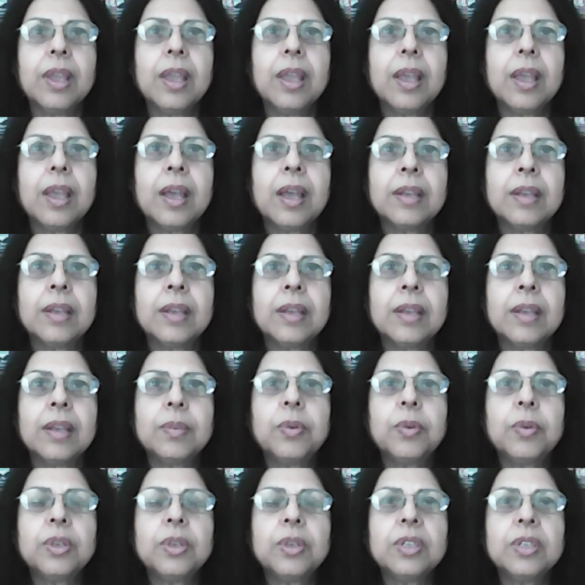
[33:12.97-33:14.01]
And
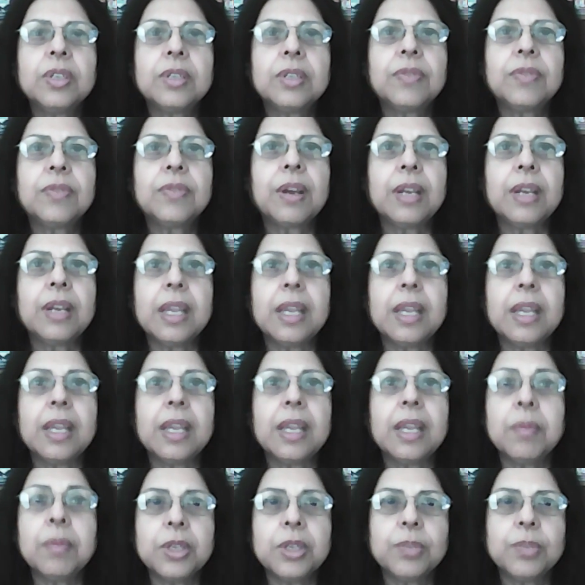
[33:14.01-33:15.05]
poetry is very
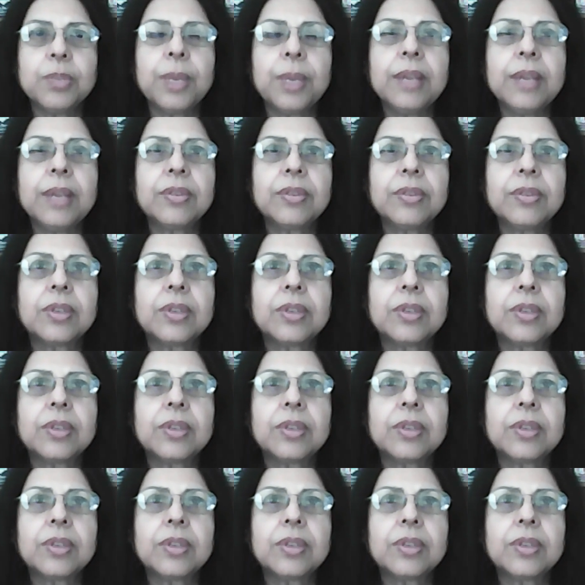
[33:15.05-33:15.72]
image based.